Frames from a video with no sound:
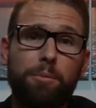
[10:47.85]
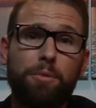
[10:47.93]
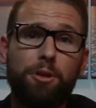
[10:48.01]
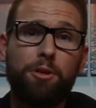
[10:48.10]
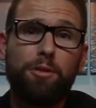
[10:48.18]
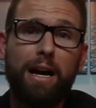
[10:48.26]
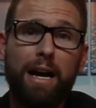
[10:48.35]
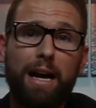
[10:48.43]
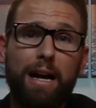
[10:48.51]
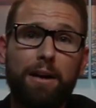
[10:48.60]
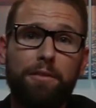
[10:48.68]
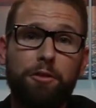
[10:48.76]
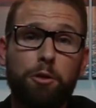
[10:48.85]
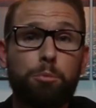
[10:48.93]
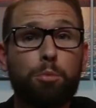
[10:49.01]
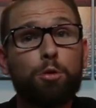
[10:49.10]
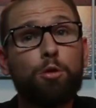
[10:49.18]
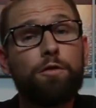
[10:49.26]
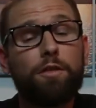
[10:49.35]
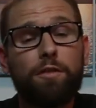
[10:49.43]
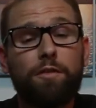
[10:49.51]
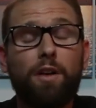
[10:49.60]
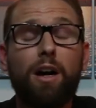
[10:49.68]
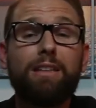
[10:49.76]
You have your proof of
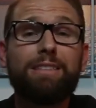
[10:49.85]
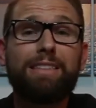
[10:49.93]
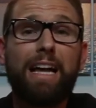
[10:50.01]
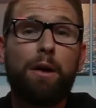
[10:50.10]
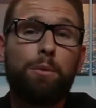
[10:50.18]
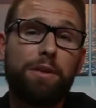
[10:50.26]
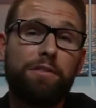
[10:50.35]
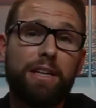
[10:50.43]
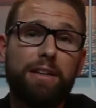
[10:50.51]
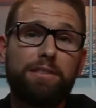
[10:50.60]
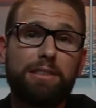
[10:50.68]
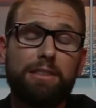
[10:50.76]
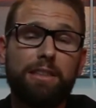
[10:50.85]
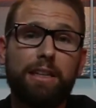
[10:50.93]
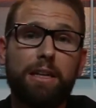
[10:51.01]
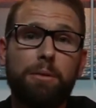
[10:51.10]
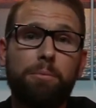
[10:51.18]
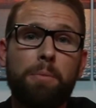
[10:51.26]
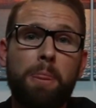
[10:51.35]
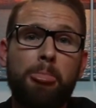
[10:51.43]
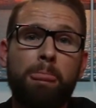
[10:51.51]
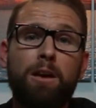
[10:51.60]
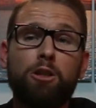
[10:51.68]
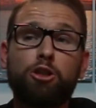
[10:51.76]
funds that we've given to them,
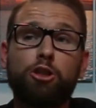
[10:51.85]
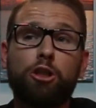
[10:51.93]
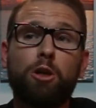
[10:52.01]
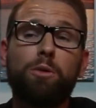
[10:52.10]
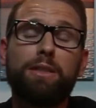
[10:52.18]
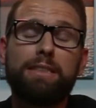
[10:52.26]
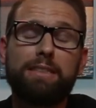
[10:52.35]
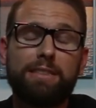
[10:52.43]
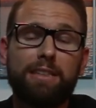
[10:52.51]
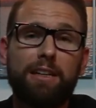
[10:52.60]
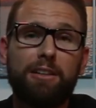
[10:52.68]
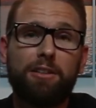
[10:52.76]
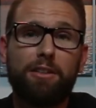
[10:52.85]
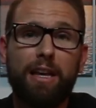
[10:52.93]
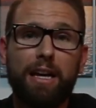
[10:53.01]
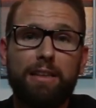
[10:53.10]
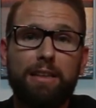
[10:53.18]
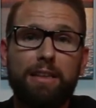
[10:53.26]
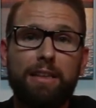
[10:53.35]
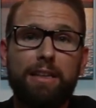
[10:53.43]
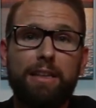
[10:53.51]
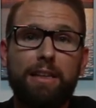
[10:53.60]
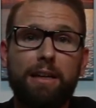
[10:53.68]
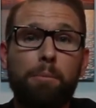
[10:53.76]
showing the seller that
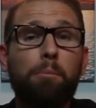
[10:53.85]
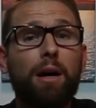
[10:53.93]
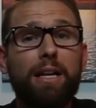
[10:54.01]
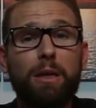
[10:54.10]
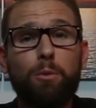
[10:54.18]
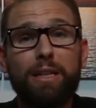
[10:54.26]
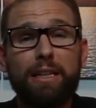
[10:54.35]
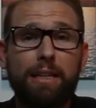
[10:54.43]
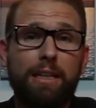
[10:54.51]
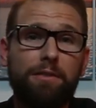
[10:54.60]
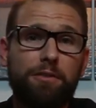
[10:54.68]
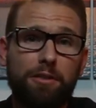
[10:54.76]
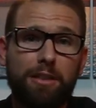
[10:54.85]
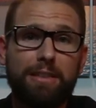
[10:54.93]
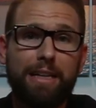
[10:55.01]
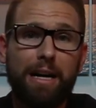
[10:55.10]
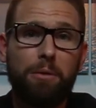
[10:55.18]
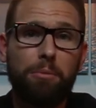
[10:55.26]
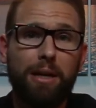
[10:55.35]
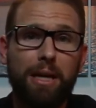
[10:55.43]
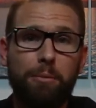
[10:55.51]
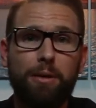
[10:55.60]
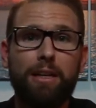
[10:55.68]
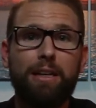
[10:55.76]
the money we need for the down
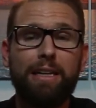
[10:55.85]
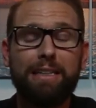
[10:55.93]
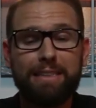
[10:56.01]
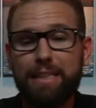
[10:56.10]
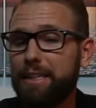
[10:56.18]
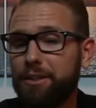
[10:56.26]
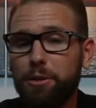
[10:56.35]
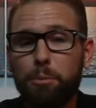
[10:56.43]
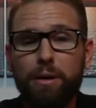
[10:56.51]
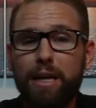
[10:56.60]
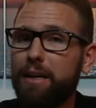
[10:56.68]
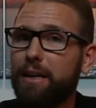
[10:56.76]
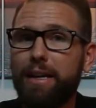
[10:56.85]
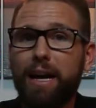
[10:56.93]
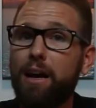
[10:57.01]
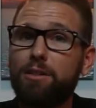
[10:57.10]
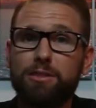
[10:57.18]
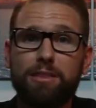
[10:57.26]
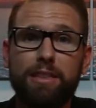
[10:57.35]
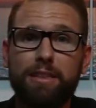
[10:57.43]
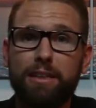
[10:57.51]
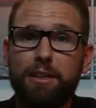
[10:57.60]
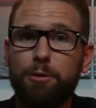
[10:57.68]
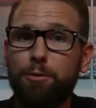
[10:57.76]
payment is in your bank account,
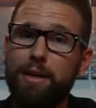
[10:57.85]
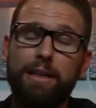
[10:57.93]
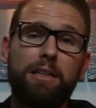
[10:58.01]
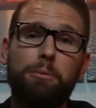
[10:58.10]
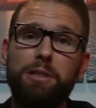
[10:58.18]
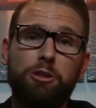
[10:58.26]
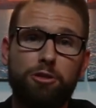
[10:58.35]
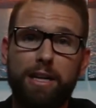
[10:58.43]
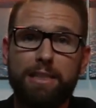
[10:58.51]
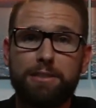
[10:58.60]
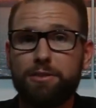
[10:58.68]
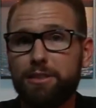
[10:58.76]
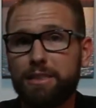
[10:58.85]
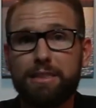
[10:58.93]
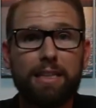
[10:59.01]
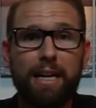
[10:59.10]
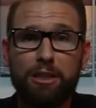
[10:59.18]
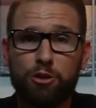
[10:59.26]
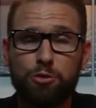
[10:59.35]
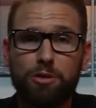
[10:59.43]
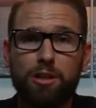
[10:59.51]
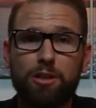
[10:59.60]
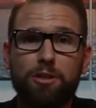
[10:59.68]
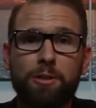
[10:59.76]
sitting there ready to be transferred into
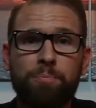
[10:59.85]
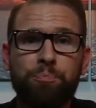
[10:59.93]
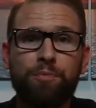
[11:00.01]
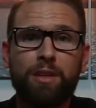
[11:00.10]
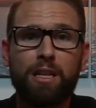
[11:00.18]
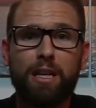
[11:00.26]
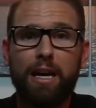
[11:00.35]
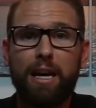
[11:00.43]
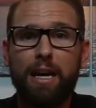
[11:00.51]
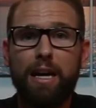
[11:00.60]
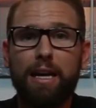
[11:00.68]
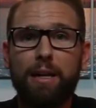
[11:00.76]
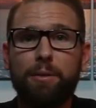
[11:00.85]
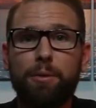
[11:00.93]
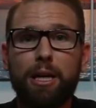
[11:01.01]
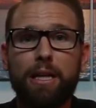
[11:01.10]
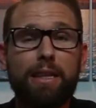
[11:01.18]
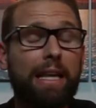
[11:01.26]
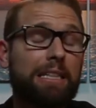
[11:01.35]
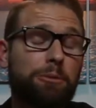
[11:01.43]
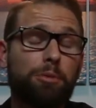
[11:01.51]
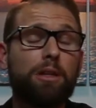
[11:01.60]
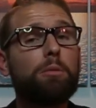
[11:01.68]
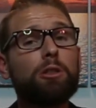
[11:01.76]
escrow. And that's pretty